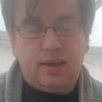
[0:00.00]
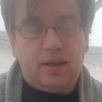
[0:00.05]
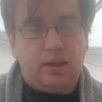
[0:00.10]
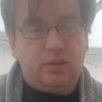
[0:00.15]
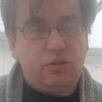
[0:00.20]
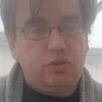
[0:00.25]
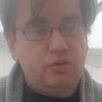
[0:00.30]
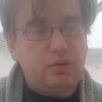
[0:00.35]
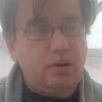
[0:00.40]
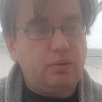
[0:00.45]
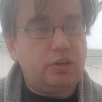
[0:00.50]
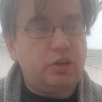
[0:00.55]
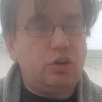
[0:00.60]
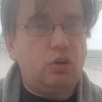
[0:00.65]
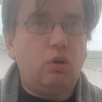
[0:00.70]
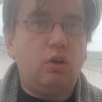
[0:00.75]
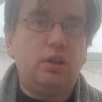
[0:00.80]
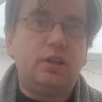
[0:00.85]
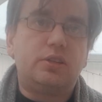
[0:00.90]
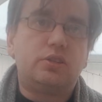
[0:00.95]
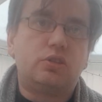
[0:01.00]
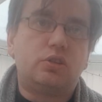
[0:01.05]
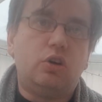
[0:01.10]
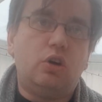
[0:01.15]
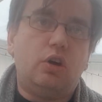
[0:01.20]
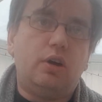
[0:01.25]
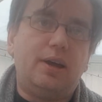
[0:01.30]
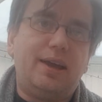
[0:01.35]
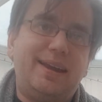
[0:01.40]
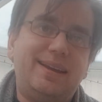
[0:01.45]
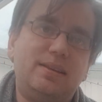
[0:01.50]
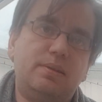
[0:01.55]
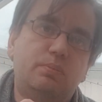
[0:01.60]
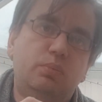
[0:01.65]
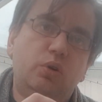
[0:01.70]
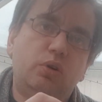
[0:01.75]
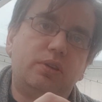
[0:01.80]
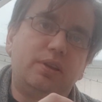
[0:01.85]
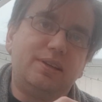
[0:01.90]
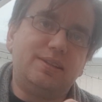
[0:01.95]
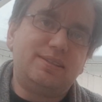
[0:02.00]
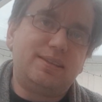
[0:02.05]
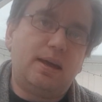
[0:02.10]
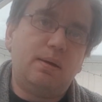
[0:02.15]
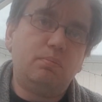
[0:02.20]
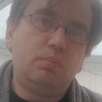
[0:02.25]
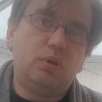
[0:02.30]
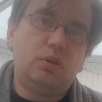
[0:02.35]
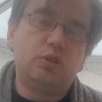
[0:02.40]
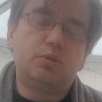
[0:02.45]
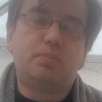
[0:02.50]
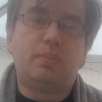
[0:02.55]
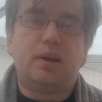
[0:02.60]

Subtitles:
and throughout it all, it's got both examples